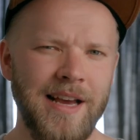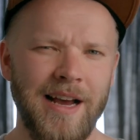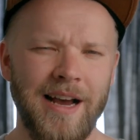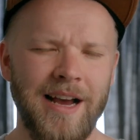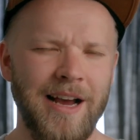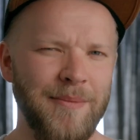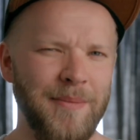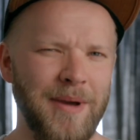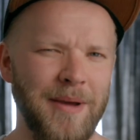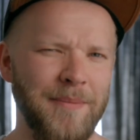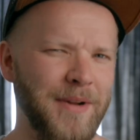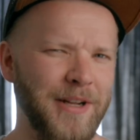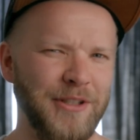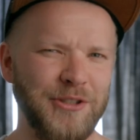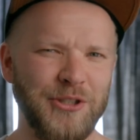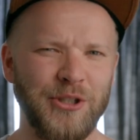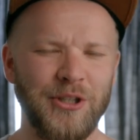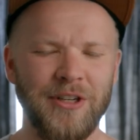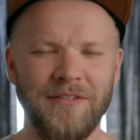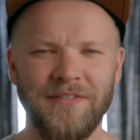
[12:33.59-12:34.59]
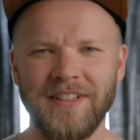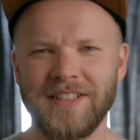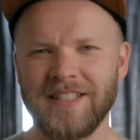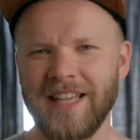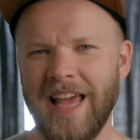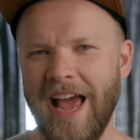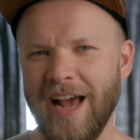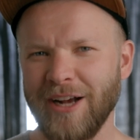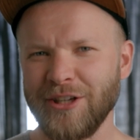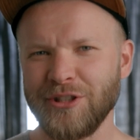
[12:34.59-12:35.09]
I'm not sure if it's
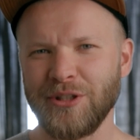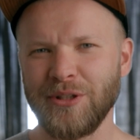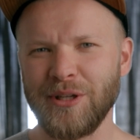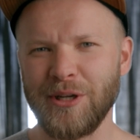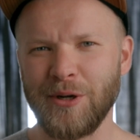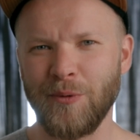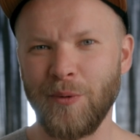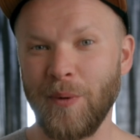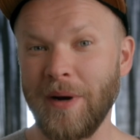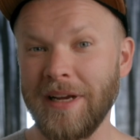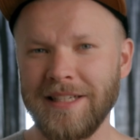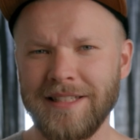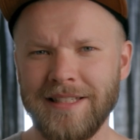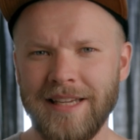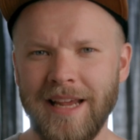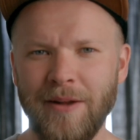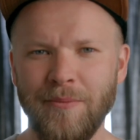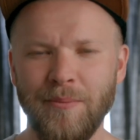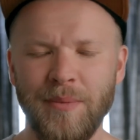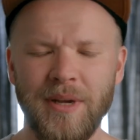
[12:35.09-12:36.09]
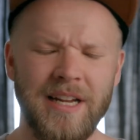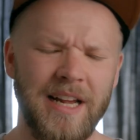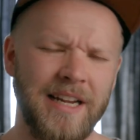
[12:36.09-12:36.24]
actually quite 10-bit.